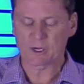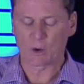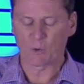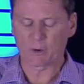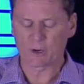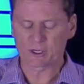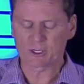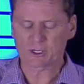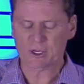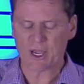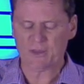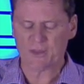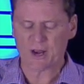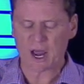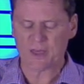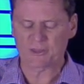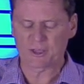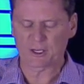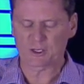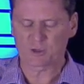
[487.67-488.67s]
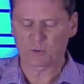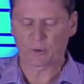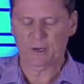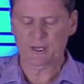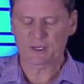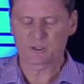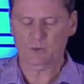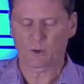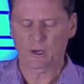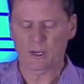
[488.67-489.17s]
I want to say that I think
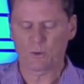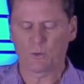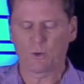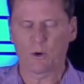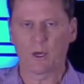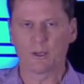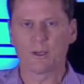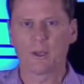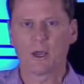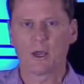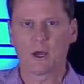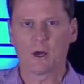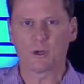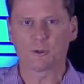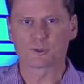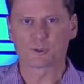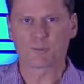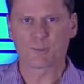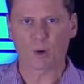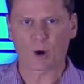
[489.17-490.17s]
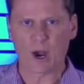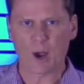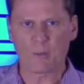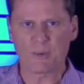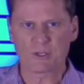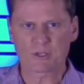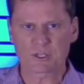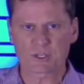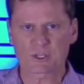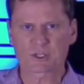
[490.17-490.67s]
2021 holds
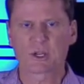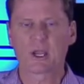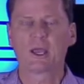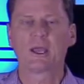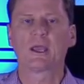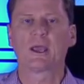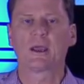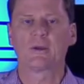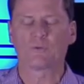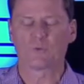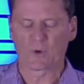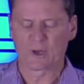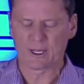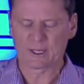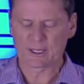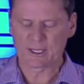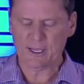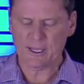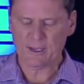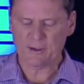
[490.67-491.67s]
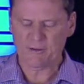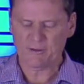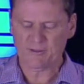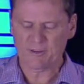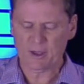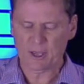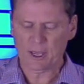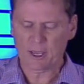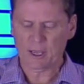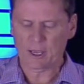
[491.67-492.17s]
promise and
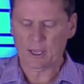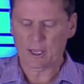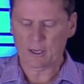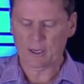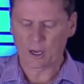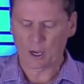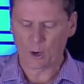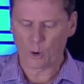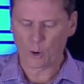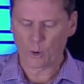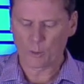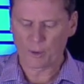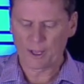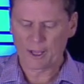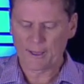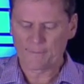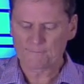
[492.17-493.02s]
relief and hope.